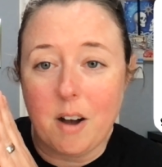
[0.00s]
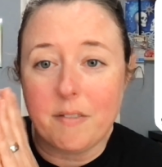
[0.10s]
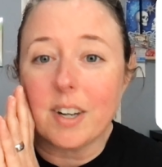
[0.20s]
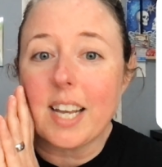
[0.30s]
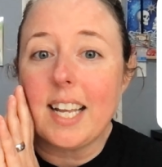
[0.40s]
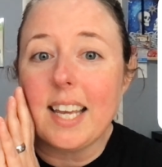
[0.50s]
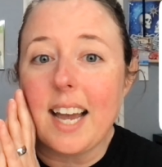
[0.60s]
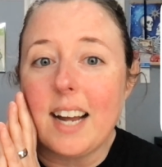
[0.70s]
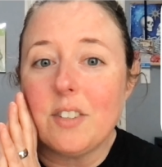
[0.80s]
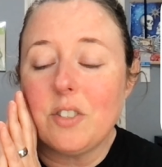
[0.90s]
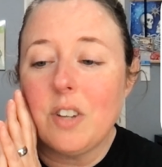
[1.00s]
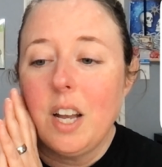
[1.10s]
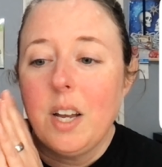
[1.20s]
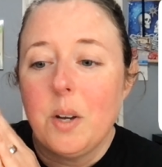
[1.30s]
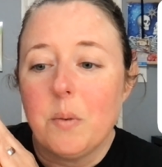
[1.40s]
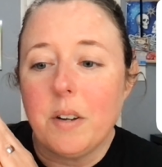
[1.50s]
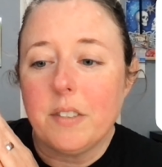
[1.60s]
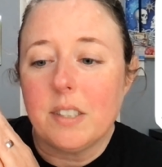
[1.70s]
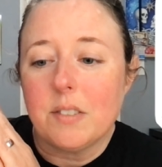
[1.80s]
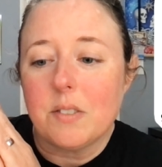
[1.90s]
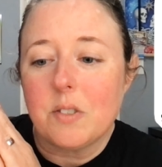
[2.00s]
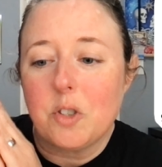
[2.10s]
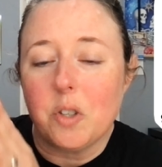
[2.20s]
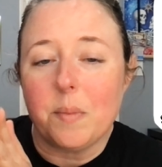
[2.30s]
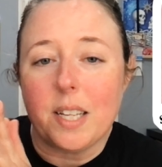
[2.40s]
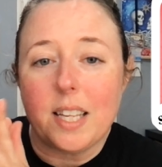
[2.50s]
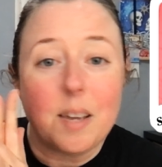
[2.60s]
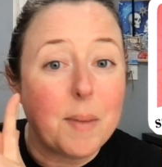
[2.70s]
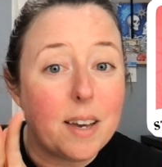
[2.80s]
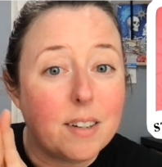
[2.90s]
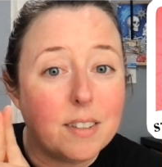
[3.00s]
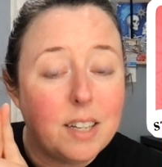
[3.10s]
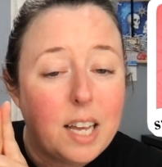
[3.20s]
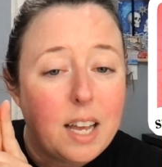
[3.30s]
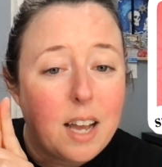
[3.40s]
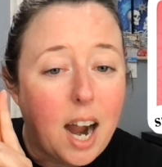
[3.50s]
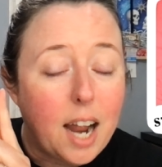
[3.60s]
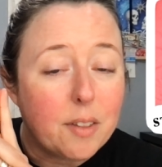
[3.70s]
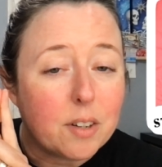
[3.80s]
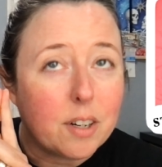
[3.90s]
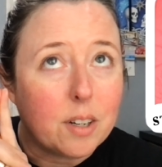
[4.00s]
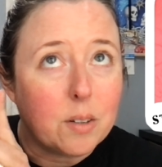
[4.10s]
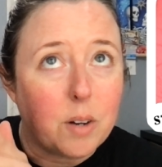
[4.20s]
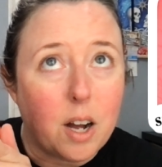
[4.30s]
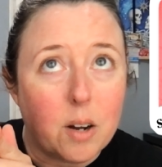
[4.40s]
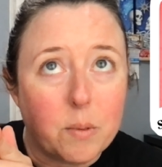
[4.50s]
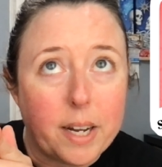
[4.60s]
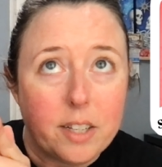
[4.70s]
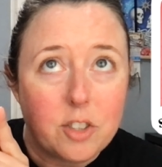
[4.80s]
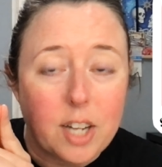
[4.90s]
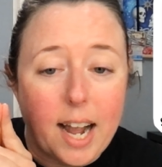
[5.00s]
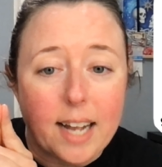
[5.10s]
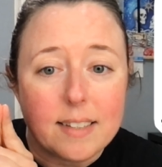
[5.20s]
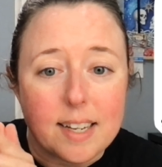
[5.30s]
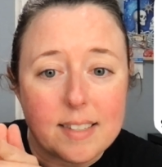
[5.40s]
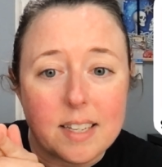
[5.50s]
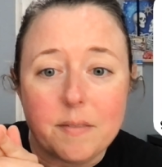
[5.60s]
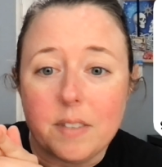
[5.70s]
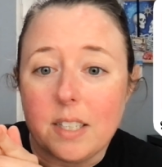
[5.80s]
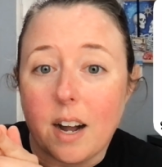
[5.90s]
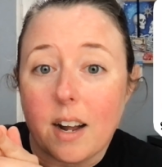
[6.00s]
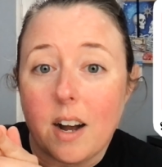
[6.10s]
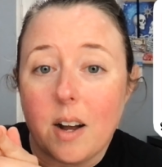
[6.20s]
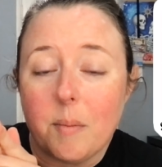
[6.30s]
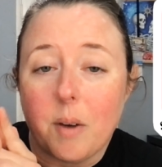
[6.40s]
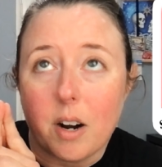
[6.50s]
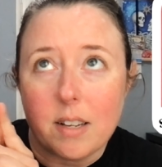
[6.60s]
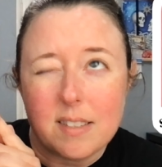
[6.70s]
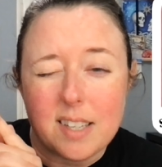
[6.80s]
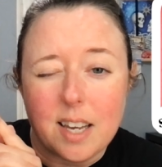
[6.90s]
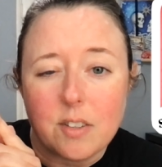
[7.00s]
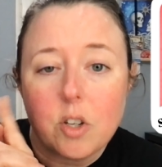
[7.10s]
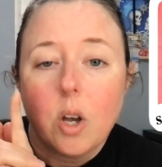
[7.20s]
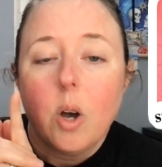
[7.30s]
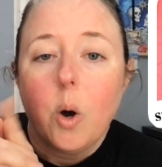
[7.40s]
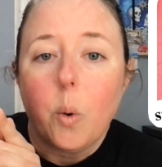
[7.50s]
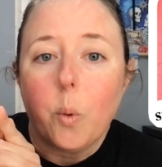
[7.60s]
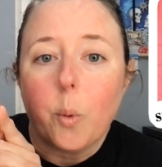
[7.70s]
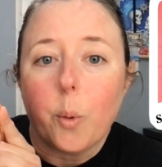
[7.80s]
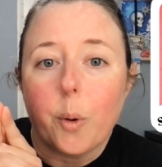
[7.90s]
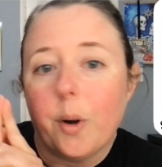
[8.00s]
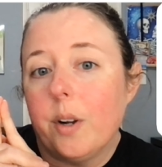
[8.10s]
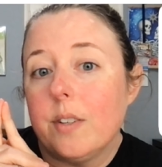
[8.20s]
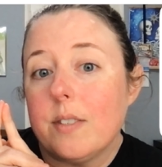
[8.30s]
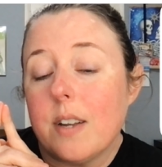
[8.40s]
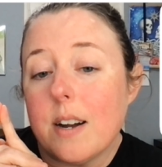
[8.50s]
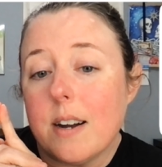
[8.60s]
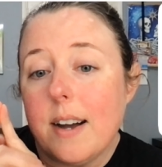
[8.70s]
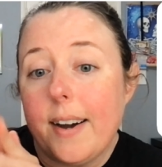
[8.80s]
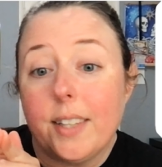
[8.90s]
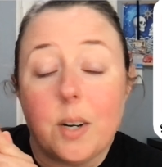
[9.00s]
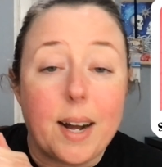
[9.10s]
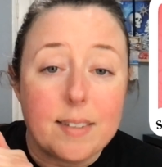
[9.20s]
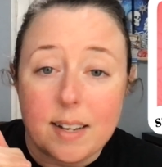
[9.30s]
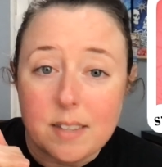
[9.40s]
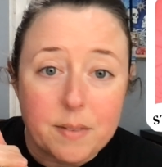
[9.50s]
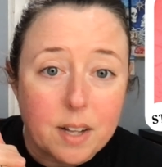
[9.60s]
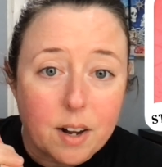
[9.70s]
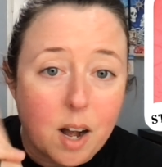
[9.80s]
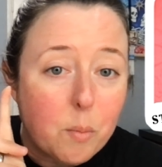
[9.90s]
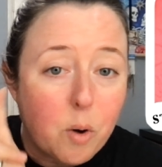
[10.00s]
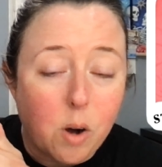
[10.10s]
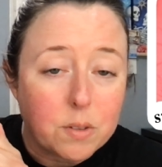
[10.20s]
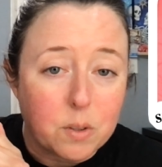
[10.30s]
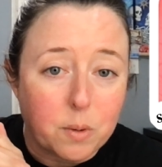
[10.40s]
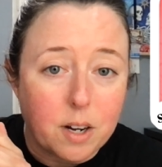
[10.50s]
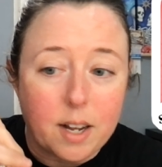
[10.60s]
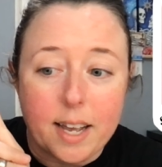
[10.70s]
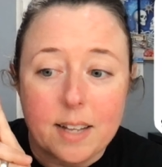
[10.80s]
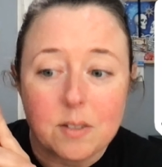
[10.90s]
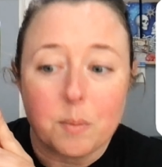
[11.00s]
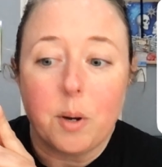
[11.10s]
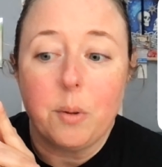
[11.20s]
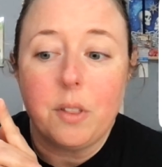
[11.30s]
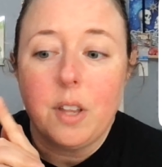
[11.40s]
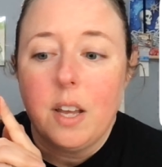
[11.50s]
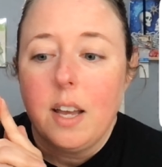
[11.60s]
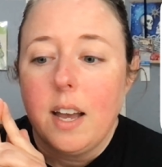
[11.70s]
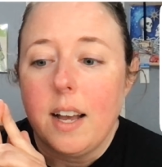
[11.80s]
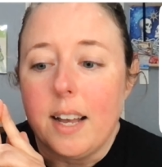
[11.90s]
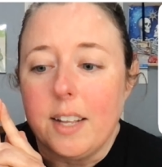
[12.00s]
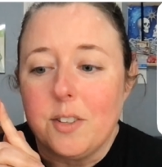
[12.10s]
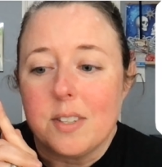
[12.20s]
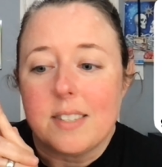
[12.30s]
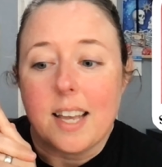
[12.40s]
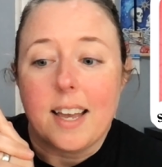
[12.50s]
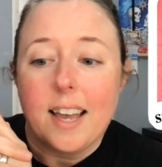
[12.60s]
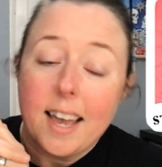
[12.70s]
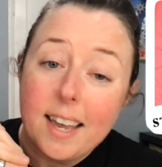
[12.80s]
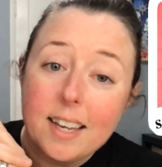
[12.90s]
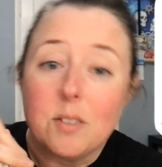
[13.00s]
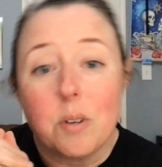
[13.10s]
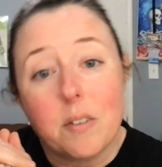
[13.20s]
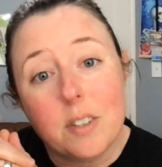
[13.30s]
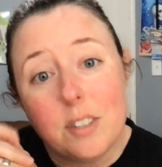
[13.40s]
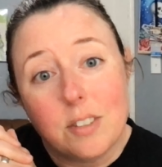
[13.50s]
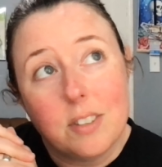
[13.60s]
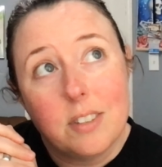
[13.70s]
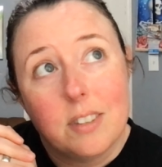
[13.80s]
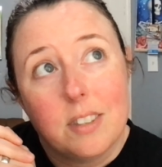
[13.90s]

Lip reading: Volcanic Ash Rivers. Shoot me an email. Either rach@diceenvy.com, RACH, or hello@diceenvy.com will also work. I answer both. And just say, hey, it's Rivers.